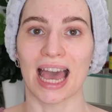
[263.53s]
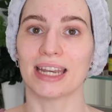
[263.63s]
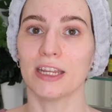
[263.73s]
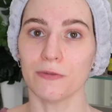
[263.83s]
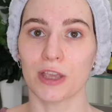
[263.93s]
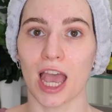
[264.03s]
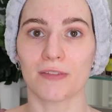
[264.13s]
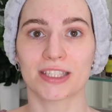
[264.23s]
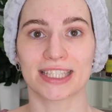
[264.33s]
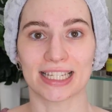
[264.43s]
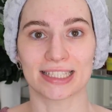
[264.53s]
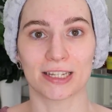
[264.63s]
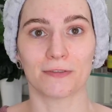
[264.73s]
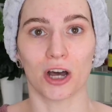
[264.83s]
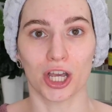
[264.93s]
And if you have a
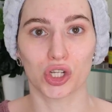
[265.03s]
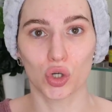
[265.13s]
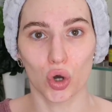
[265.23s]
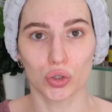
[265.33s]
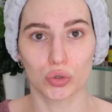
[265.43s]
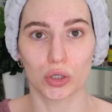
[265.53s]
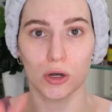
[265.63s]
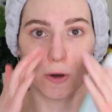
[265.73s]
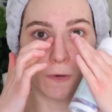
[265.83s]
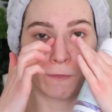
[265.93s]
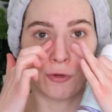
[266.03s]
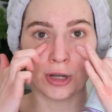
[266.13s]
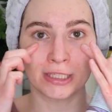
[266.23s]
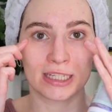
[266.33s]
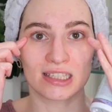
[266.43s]
sensitive eye contour,
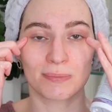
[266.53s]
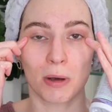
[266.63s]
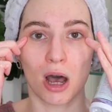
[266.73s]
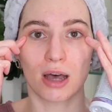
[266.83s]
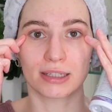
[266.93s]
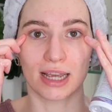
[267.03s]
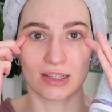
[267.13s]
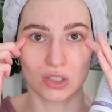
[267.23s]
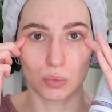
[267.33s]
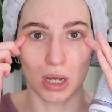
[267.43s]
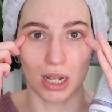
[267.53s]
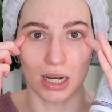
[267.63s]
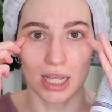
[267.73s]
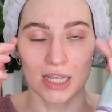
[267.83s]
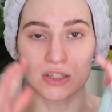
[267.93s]
avoid this part as
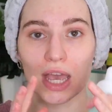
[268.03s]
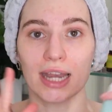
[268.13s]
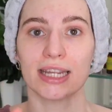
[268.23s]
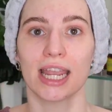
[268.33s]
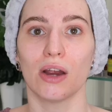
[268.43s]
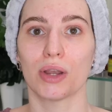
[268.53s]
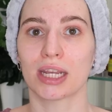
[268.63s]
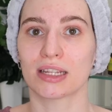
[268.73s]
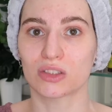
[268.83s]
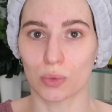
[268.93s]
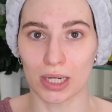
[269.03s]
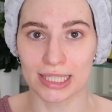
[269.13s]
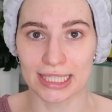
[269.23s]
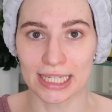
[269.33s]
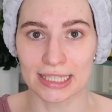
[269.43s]
well. So any area that's quite
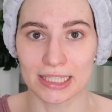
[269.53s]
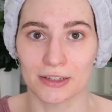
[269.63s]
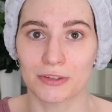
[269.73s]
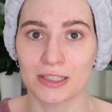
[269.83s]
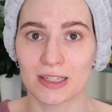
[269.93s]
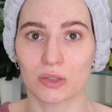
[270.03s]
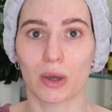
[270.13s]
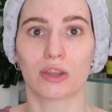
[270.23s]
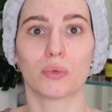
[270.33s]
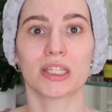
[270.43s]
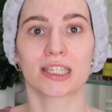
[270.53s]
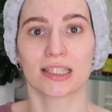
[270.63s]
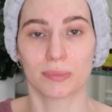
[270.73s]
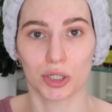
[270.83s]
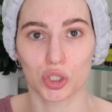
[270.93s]
sensitive, this is where the risk
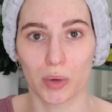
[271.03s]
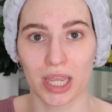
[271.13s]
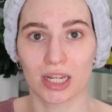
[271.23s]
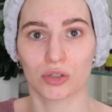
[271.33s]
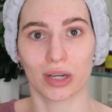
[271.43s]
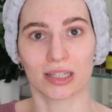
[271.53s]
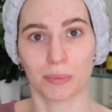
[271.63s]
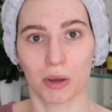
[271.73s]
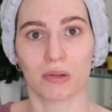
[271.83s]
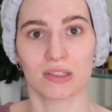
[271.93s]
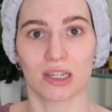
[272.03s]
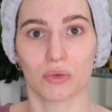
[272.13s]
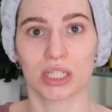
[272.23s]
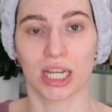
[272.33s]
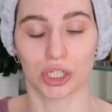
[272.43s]
is much greater to experience
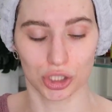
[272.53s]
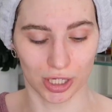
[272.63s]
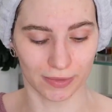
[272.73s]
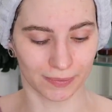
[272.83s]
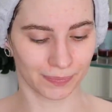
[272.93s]
irritation.